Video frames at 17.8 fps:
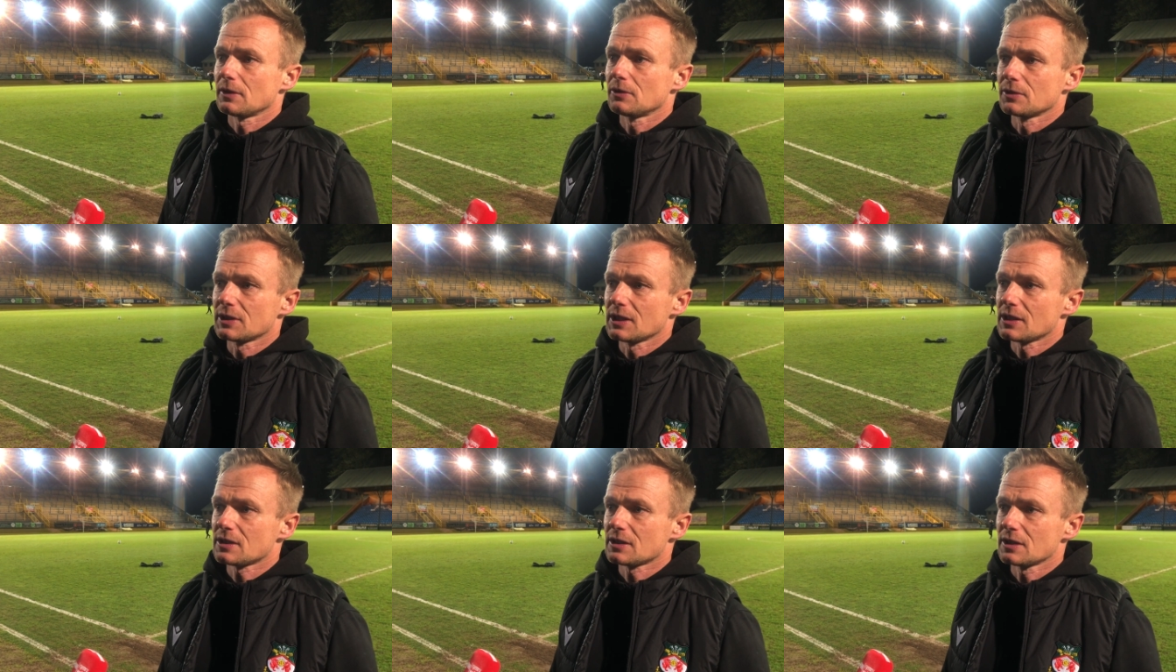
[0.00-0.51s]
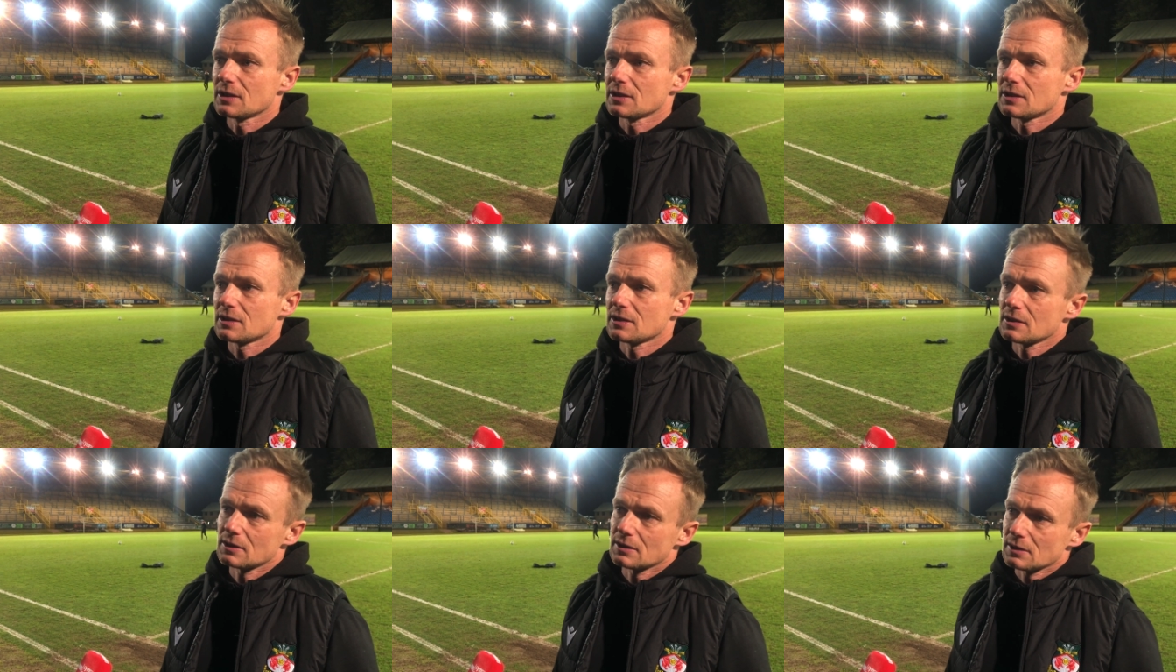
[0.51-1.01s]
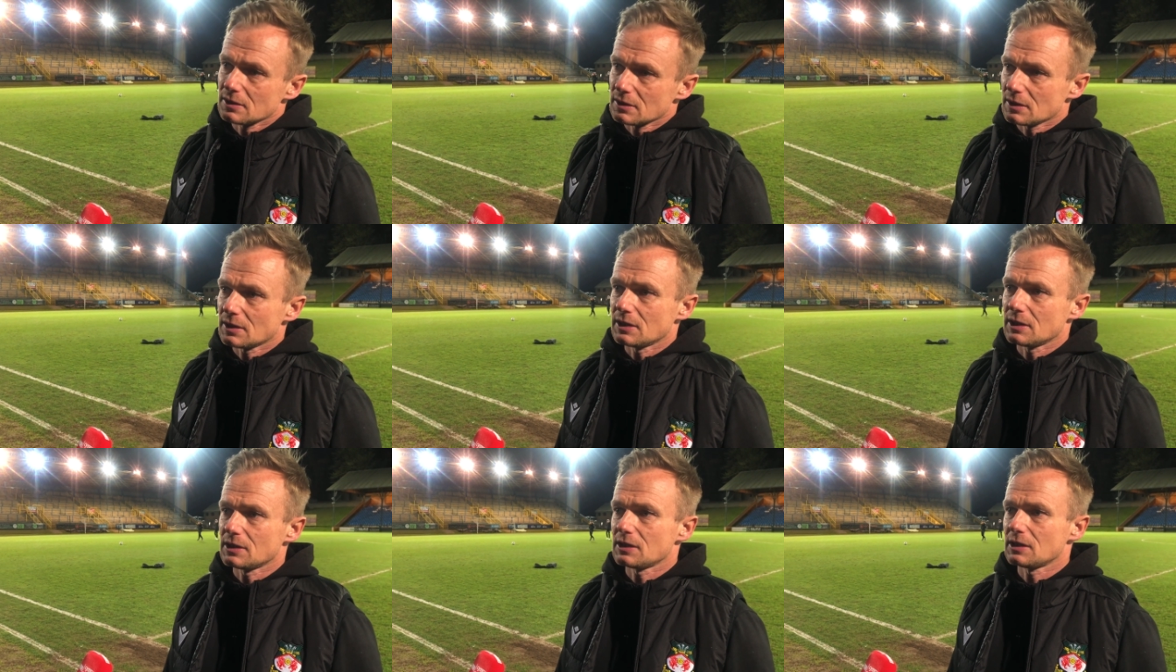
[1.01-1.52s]
long distance,
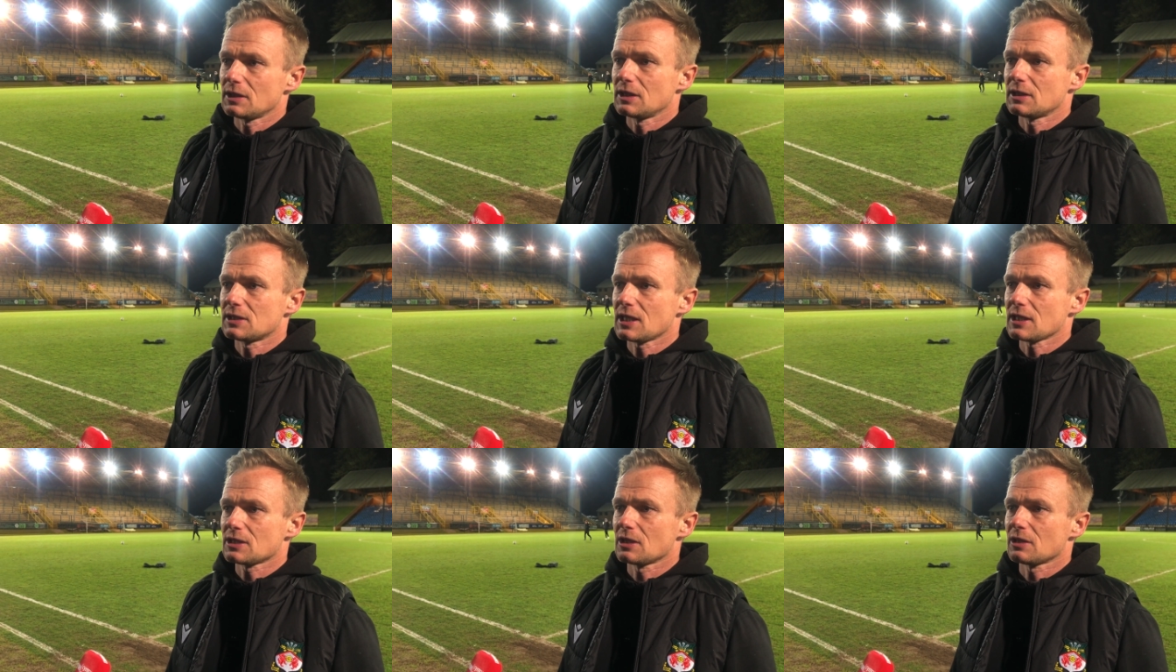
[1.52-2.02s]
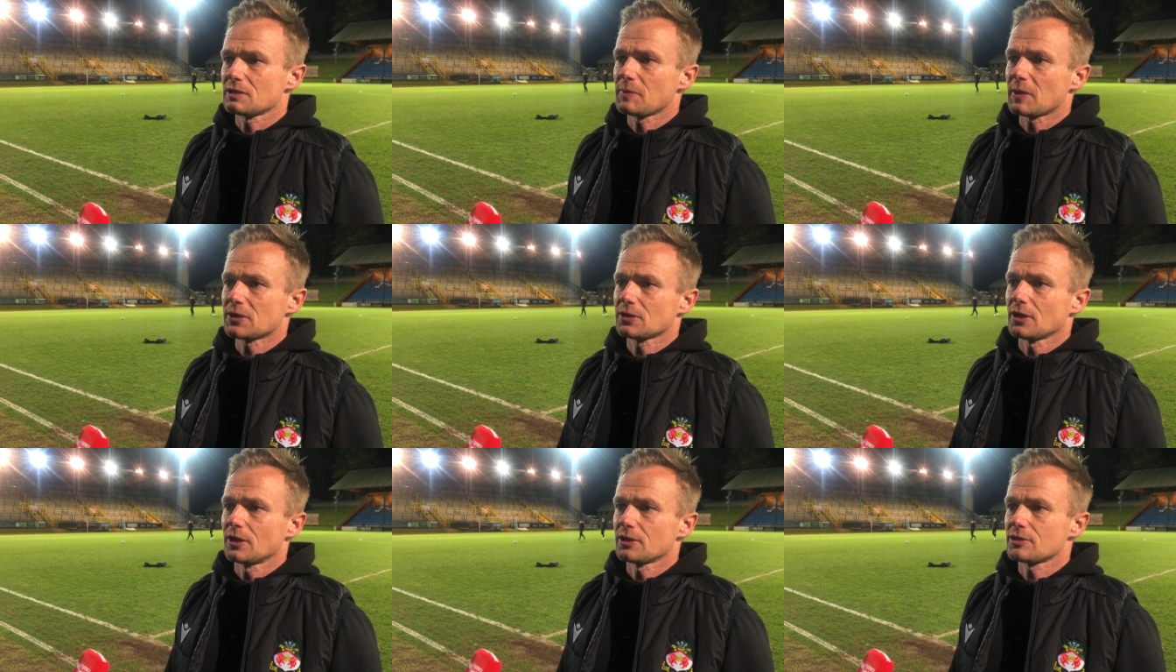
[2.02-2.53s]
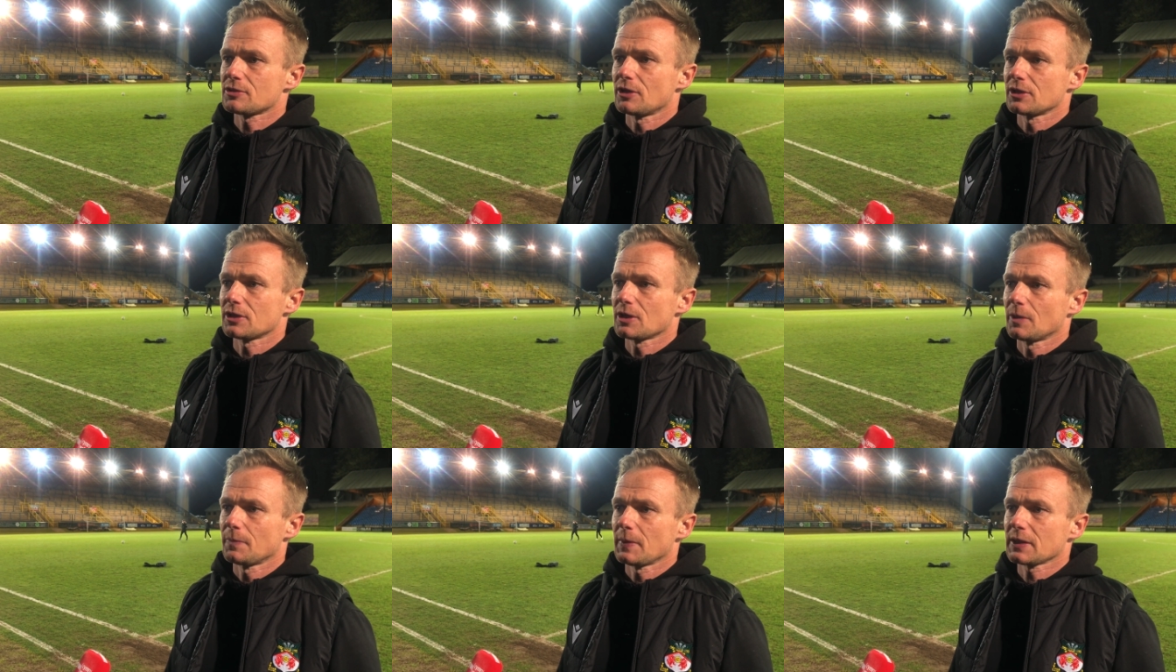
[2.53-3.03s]
he takes a special kind of strike to
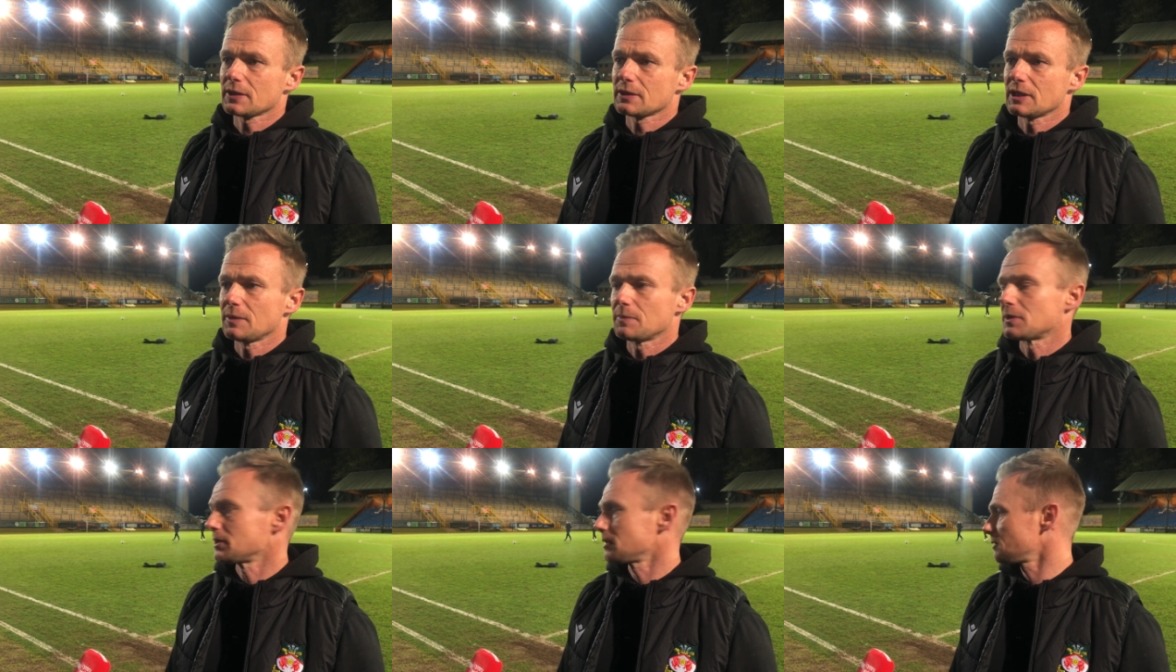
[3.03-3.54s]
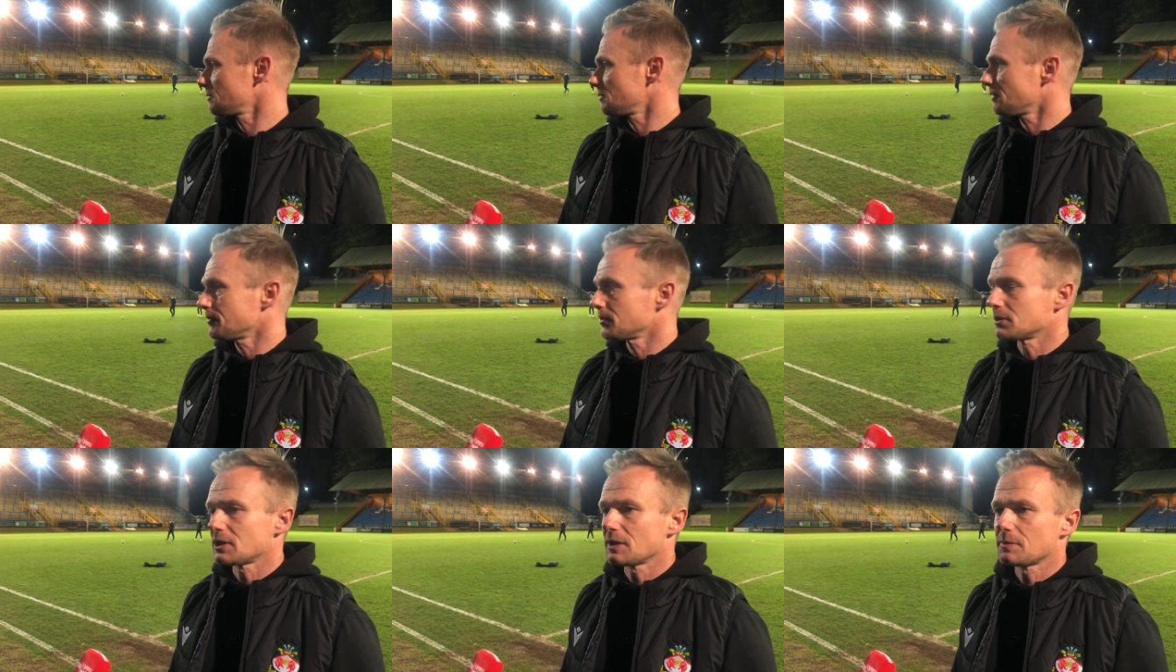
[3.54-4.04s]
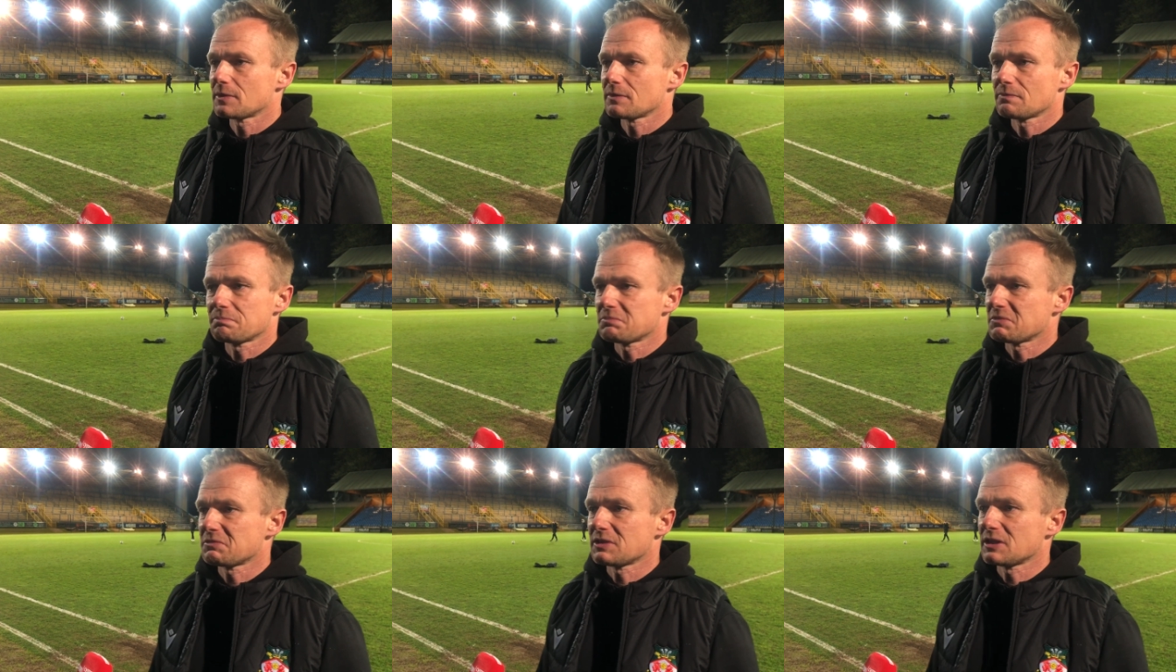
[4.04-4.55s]
go past Dibs, and I thought Dibs
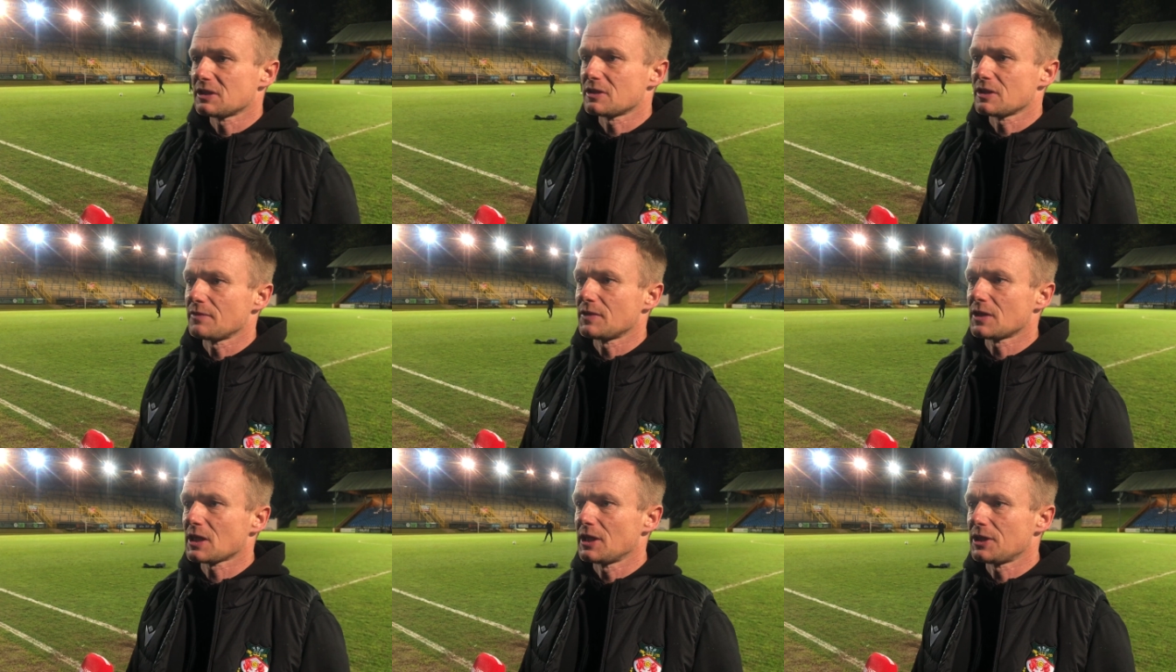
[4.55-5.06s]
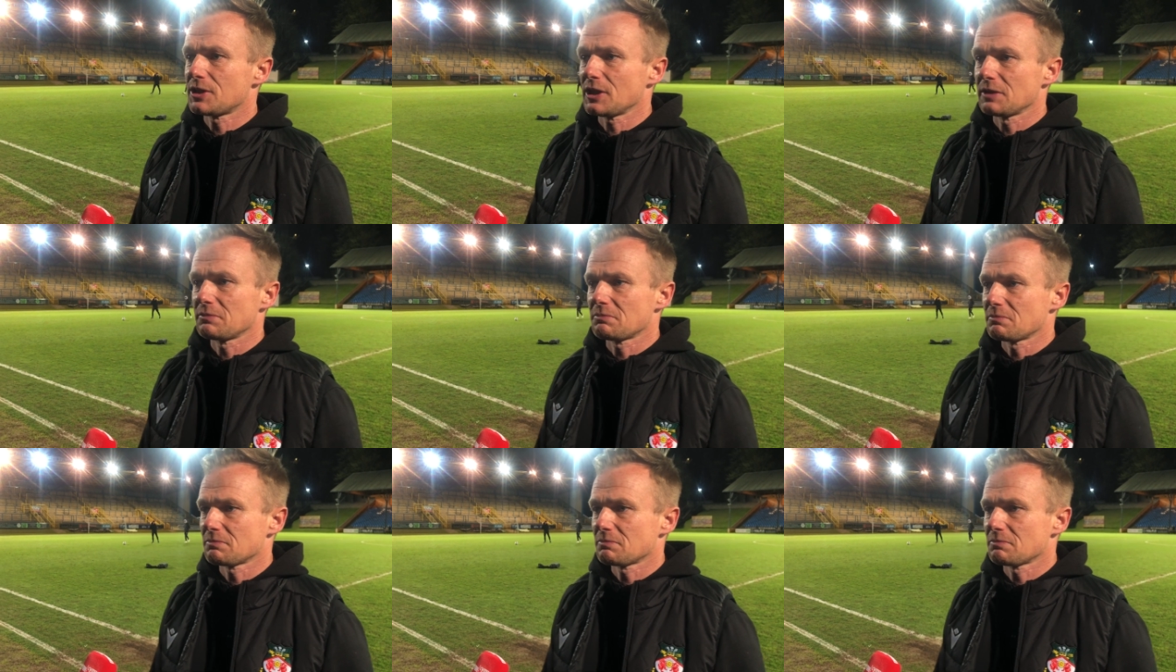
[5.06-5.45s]
deserved his clean sheet.